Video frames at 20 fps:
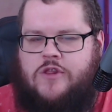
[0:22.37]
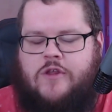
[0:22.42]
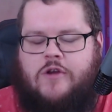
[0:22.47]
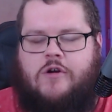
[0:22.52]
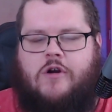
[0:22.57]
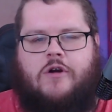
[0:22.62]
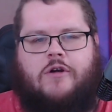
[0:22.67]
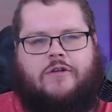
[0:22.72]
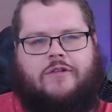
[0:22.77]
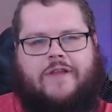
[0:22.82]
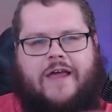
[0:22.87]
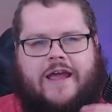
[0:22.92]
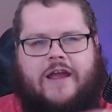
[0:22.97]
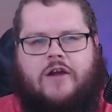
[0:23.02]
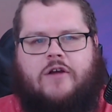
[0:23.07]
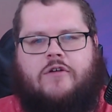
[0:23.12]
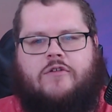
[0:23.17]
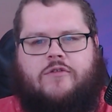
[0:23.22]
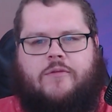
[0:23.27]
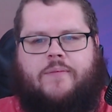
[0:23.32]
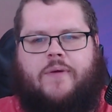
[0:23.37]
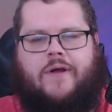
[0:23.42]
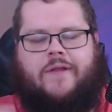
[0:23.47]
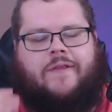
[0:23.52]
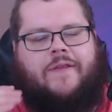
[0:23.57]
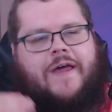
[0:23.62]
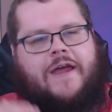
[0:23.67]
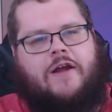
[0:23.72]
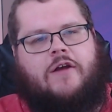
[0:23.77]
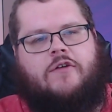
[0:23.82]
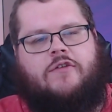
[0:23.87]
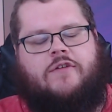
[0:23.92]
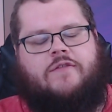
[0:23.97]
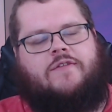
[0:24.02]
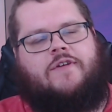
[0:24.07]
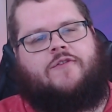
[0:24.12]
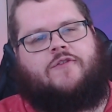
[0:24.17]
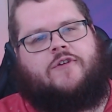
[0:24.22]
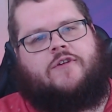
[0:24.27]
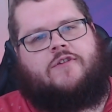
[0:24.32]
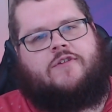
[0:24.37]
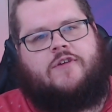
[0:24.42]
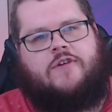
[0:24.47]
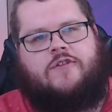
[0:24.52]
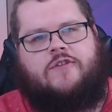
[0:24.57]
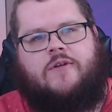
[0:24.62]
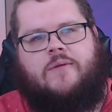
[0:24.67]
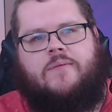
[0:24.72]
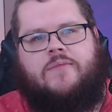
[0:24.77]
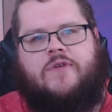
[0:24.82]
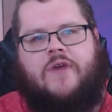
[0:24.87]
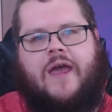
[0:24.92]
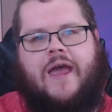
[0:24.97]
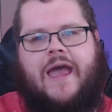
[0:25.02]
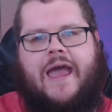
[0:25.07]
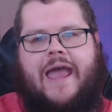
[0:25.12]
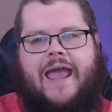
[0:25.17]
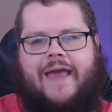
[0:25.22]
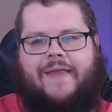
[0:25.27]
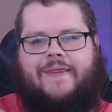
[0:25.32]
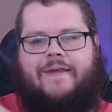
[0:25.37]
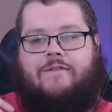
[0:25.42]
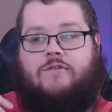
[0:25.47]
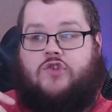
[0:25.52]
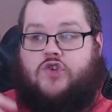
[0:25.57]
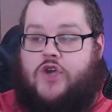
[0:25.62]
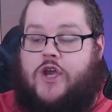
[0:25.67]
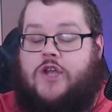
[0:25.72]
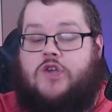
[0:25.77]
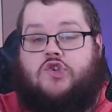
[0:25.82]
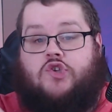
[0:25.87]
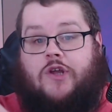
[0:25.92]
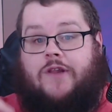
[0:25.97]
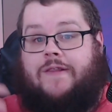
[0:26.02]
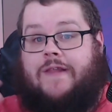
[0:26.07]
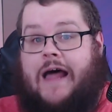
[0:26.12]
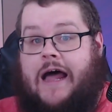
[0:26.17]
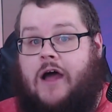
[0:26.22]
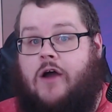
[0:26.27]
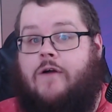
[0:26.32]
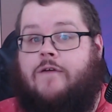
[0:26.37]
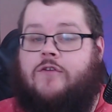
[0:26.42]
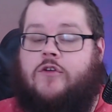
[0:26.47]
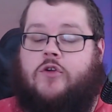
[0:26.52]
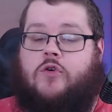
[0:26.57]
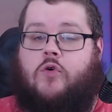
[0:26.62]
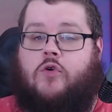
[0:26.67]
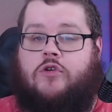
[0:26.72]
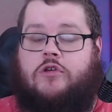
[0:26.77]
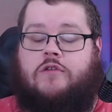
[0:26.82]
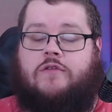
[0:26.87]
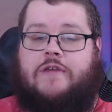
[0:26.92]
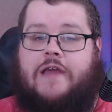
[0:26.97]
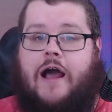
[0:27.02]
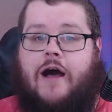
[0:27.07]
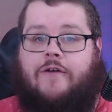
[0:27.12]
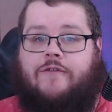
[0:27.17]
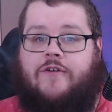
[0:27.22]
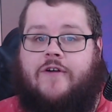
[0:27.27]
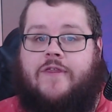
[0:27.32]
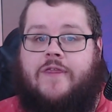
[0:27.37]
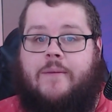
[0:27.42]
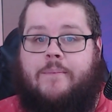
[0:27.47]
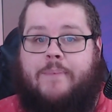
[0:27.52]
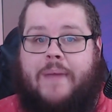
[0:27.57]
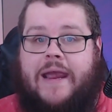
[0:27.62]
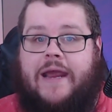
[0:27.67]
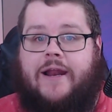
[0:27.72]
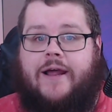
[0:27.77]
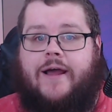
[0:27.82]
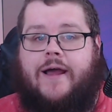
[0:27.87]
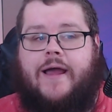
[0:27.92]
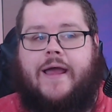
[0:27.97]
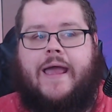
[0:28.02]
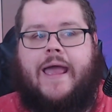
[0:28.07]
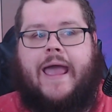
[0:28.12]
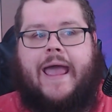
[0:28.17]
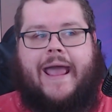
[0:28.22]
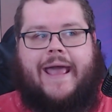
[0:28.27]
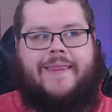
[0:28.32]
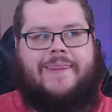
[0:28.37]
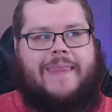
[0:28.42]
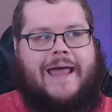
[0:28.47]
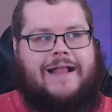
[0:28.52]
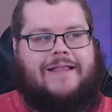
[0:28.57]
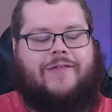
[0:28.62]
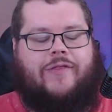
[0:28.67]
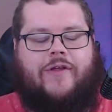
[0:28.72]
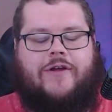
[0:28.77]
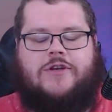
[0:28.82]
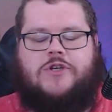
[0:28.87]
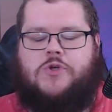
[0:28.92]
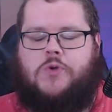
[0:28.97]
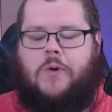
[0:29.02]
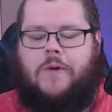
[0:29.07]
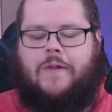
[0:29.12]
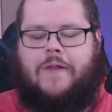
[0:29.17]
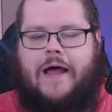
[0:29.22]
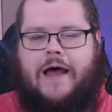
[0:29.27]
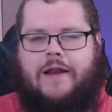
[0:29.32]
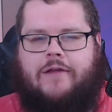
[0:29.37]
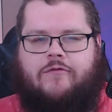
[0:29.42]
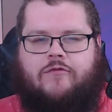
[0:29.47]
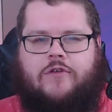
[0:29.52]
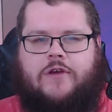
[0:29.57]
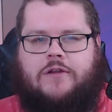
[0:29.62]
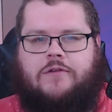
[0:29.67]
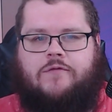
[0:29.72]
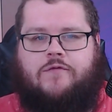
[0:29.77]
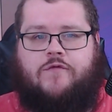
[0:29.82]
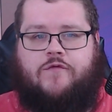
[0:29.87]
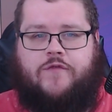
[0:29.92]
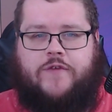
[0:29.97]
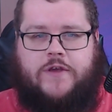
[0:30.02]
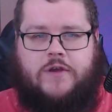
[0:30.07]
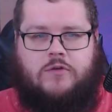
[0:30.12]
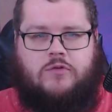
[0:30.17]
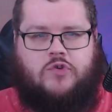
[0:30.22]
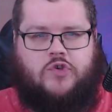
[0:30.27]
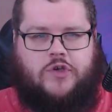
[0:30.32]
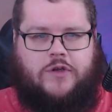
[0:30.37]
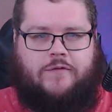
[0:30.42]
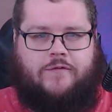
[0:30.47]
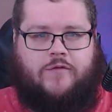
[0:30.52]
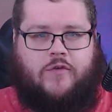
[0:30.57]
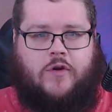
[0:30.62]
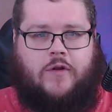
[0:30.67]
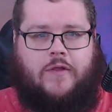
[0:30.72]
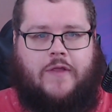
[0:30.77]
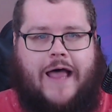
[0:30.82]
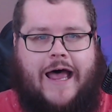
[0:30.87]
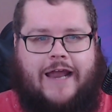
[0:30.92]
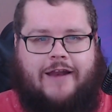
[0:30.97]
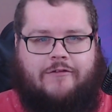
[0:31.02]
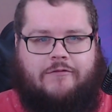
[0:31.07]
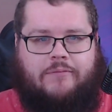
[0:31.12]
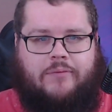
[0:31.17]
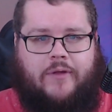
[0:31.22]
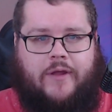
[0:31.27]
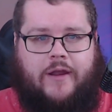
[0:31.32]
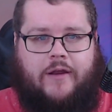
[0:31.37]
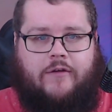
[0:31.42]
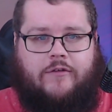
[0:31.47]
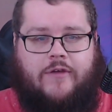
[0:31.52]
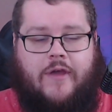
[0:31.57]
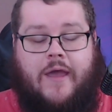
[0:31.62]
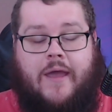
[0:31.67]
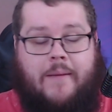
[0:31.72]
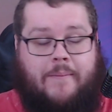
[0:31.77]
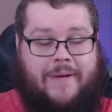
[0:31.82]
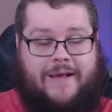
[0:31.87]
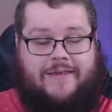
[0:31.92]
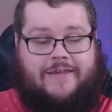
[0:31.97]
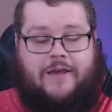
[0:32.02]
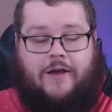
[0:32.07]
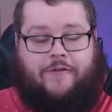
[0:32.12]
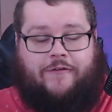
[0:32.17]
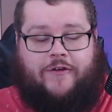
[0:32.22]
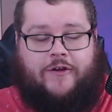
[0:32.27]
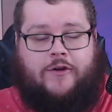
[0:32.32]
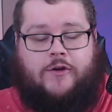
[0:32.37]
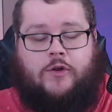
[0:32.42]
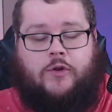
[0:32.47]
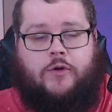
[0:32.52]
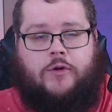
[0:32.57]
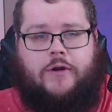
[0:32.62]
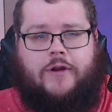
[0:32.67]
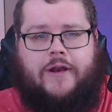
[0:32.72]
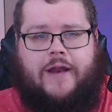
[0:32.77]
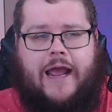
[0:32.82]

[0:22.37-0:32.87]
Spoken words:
There are layers upon layers of different systems, and they've changed a lot over the course of the alpha and the beta, and that's led to a lot of confusion for a lot of players, myself included.